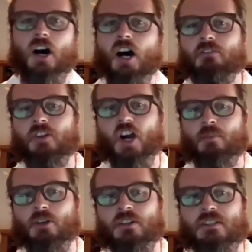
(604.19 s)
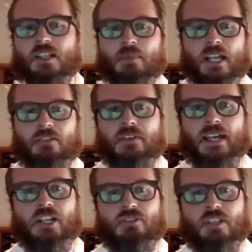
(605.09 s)
Our farmers and
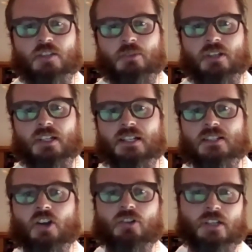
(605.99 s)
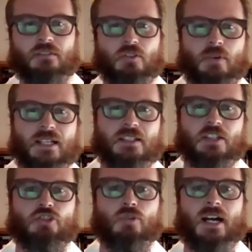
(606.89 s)
manufacturing communities are looking for ways
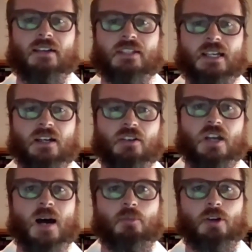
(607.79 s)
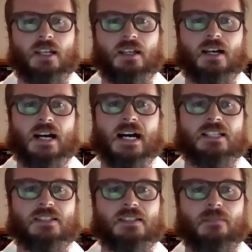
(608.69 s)
to drive down operating
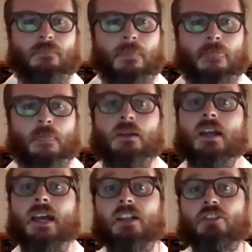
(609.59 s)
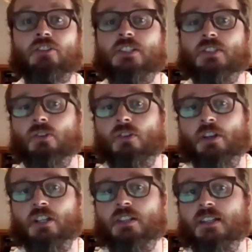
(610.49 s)
costs. Energy
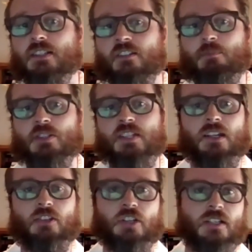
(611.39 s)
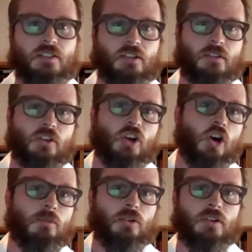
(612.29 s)
storage is of particular concern for
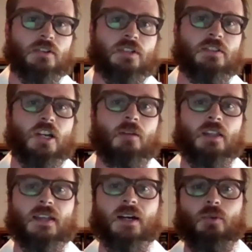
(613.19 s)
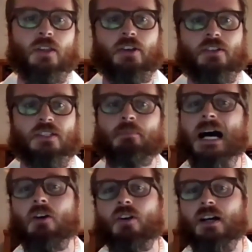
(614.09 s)
homeowners who tell me that when there is a
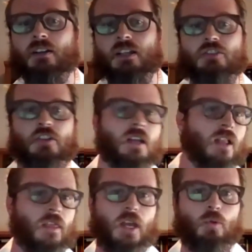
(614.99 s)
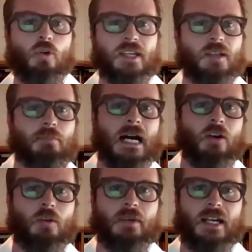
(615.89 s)
power outage, they won't get
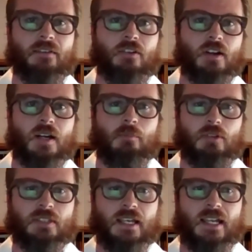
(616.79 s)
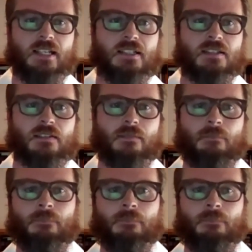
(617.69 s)
power back for a couple of days.